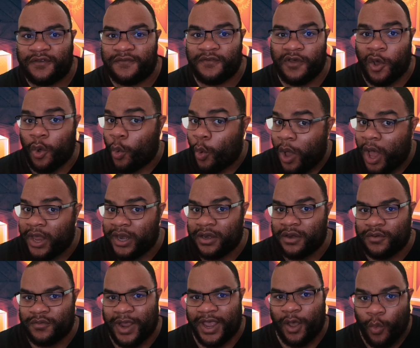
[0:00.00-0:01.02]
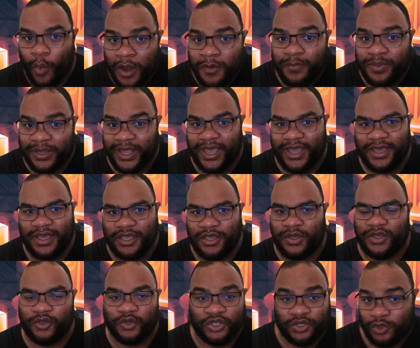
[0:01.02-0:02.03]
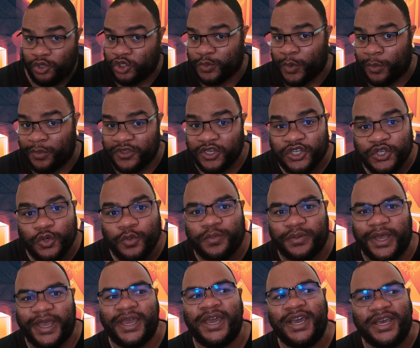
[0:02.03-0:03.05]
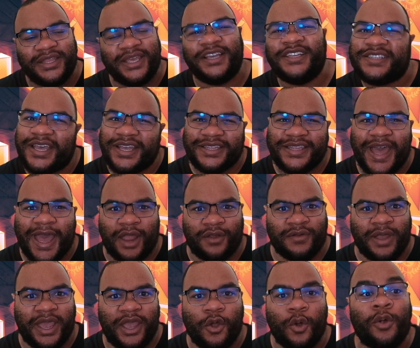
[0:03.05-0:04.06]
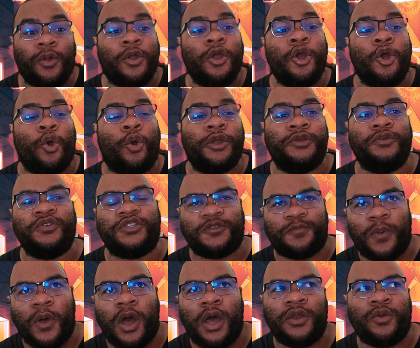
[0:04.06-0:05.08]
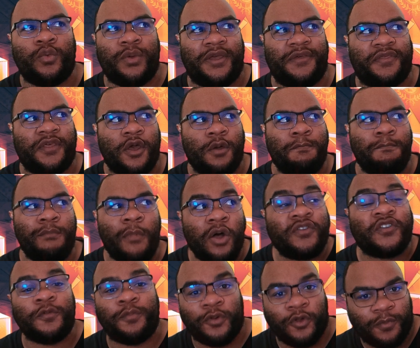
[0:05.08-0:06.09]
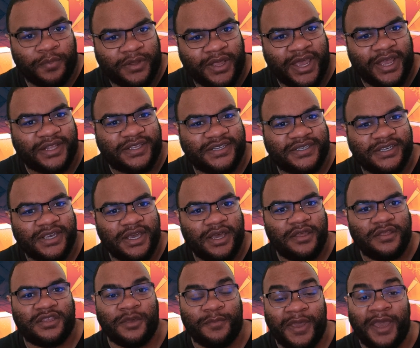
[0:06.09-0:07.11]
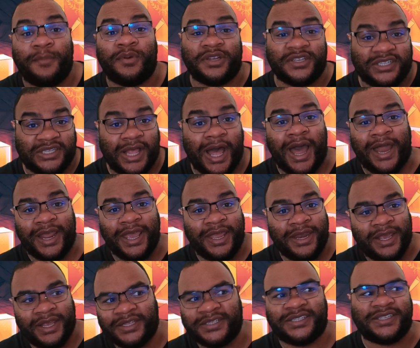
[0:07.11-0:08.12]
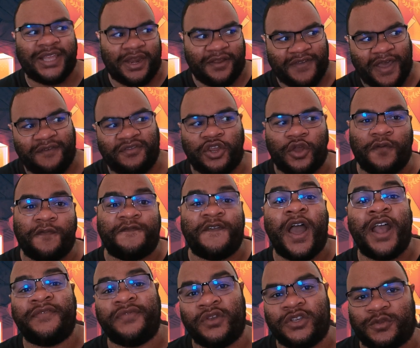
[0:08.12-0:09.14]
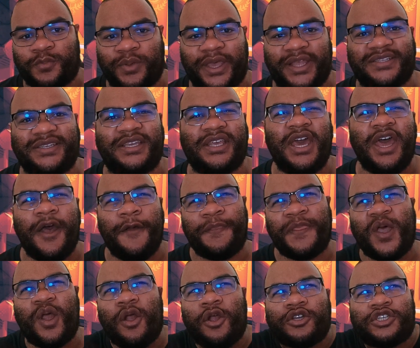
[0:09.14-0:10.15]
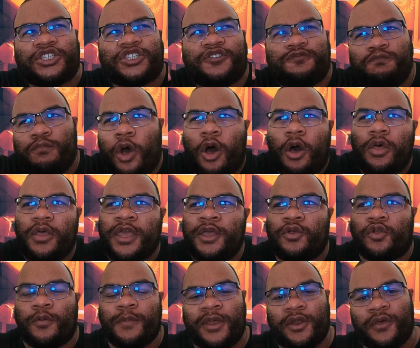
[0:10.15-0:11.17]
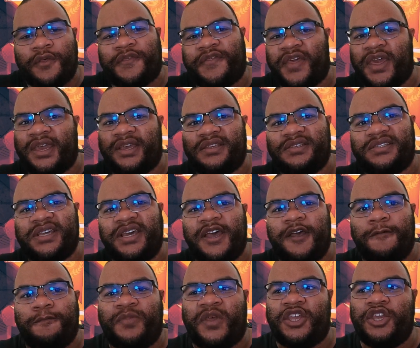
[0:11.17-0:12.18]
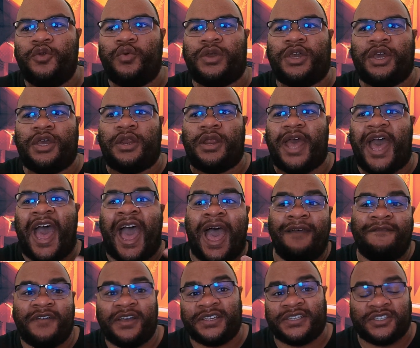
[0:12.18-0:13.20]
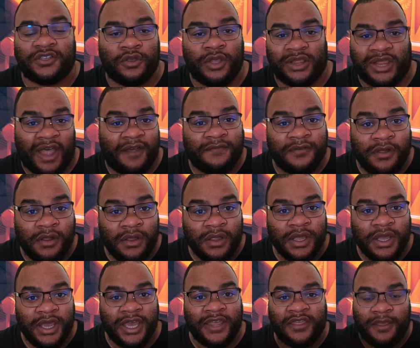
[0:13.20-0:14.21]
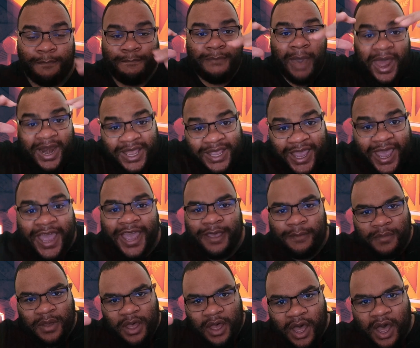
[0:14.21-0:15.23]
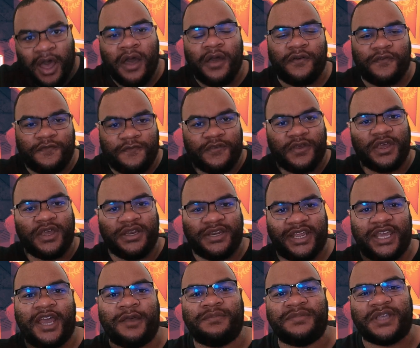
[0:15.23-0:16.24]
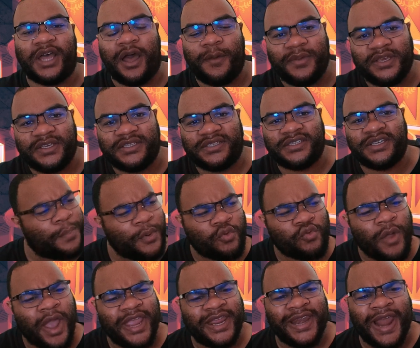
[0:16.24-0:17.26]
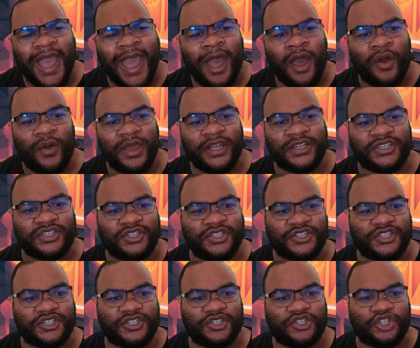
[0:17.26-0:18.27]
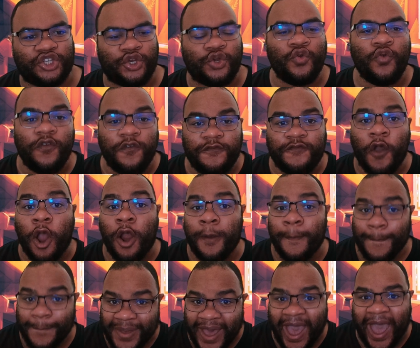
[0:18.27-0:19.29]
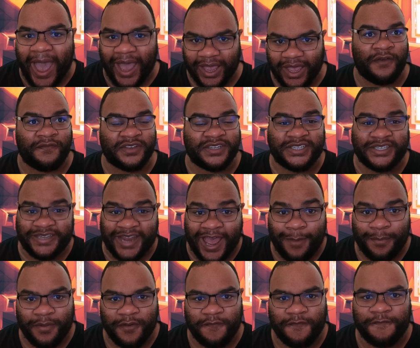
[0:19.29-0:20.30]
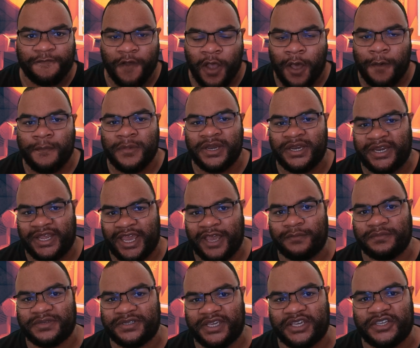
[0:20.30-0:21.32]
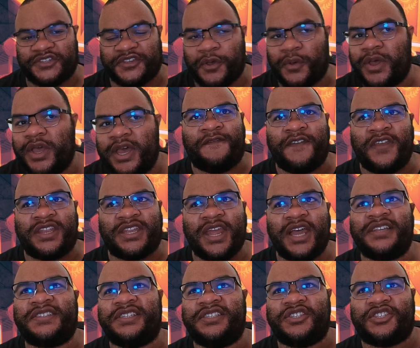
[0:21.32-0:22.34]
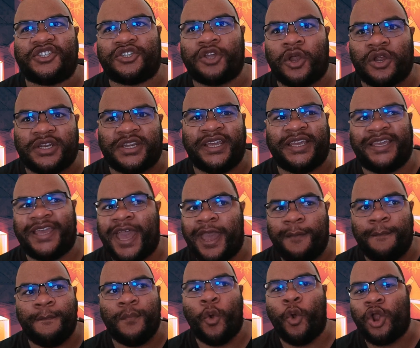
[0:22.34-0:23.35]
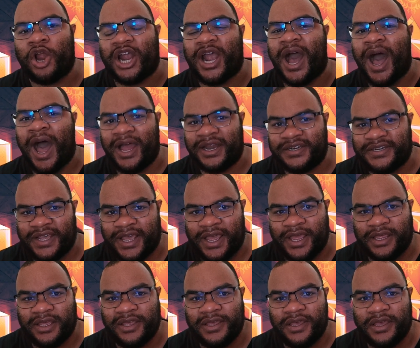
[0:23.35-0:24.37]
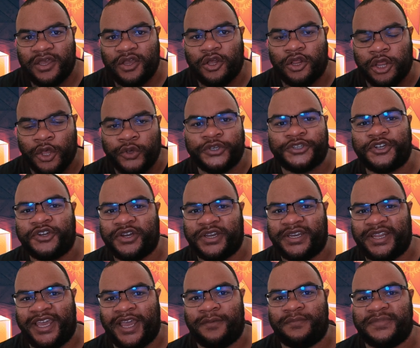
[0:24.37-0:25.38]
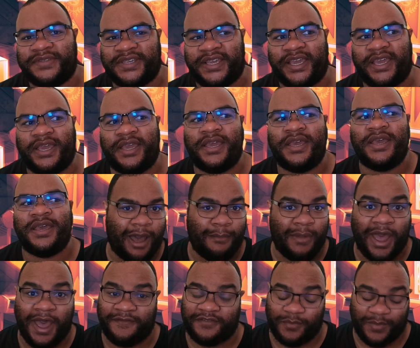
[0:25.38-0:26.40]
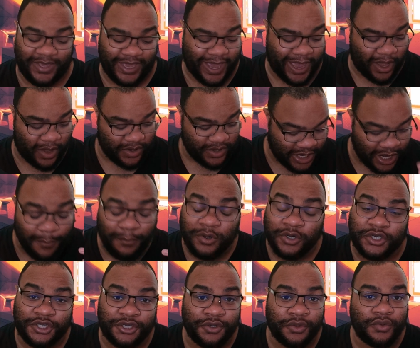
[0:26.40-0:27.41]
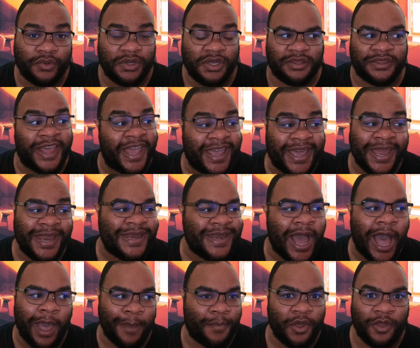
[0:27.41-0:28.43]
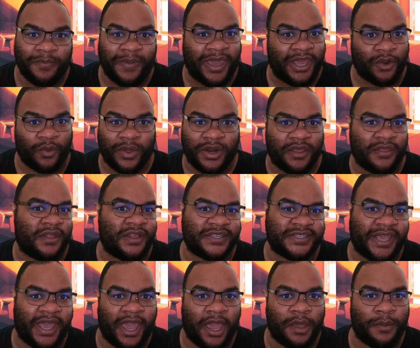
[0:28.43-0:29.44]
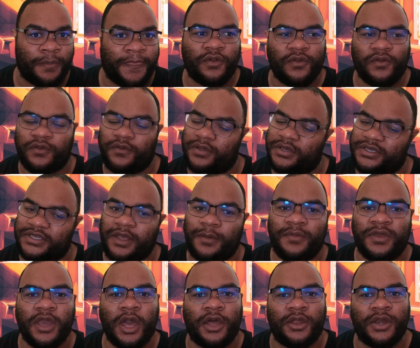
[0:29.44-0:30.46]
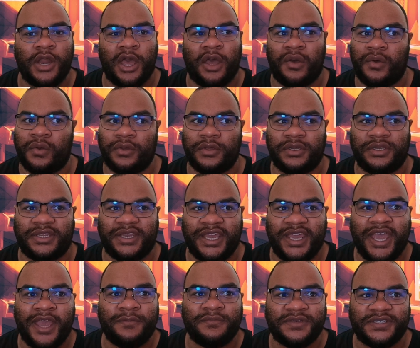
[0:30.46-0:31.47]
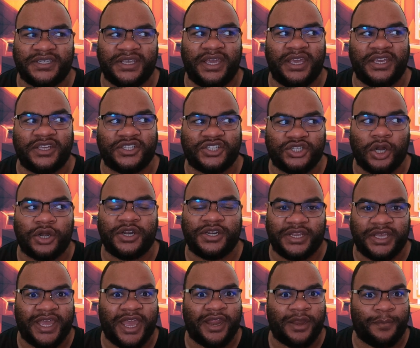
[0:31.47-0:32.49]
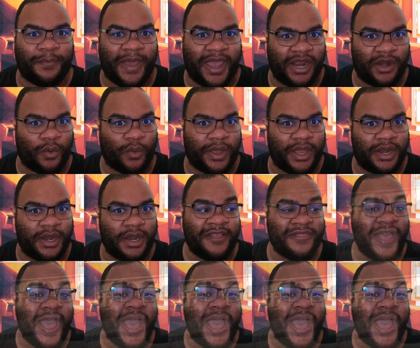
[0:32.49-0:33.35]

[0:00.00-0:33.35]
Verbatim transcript: of a one, right? A one plate, you, you spawn with a two plate, things like that, right? Or, or you spawn with multiple plates to be able to slot in instead of having to go find those plates. Like there are small incremental things that you could have us level in the meta game of DMZombies, but right now it's just too far back of a step from D M Z. So if it doesn't start to get more content closer to D M Z, I'm gonna have to be out. Number two, they cannot put pay to win in this game. Some of y'all know D M Z started to get pay to win, and